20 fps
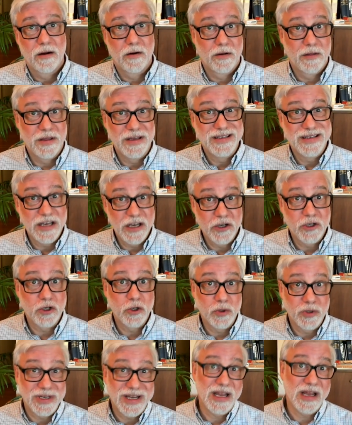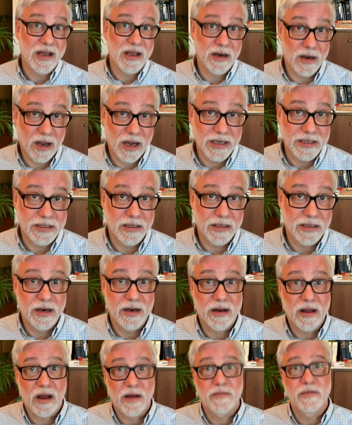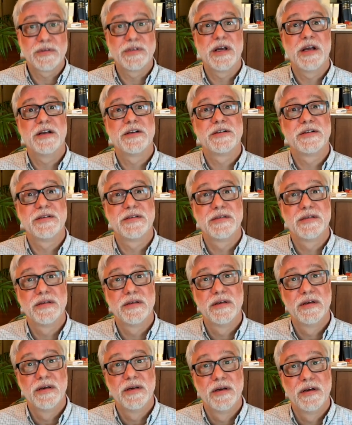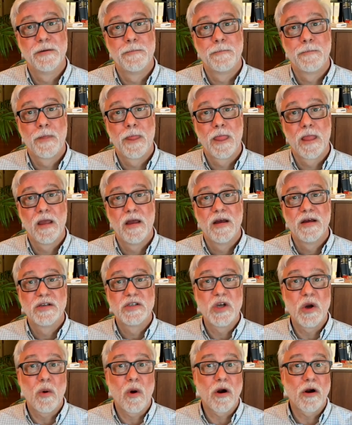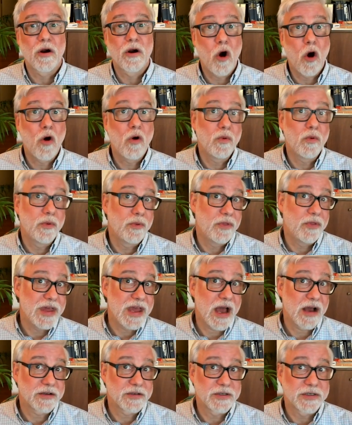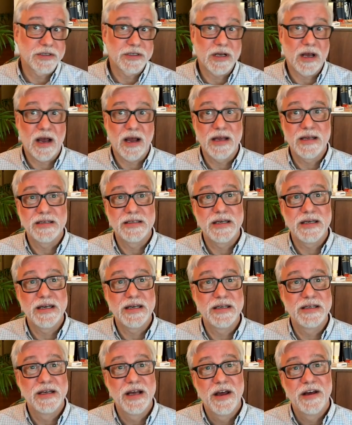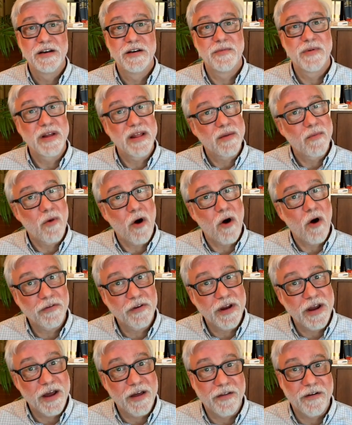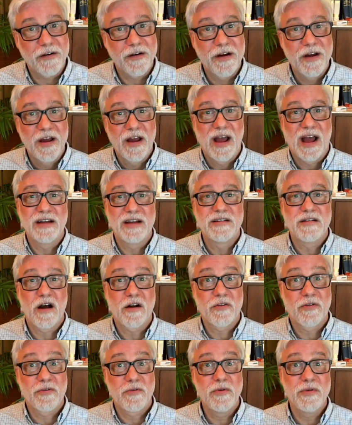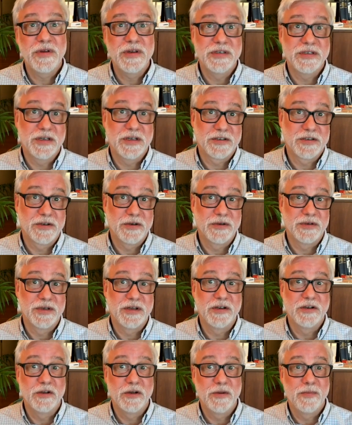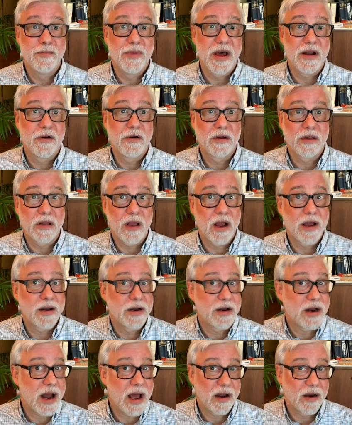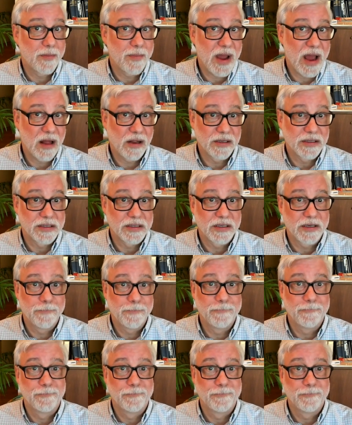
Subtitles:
these issues in isolated conversations. So our goal with the exercise is to bring them all together and talk through these issues and to better align on how to balance them.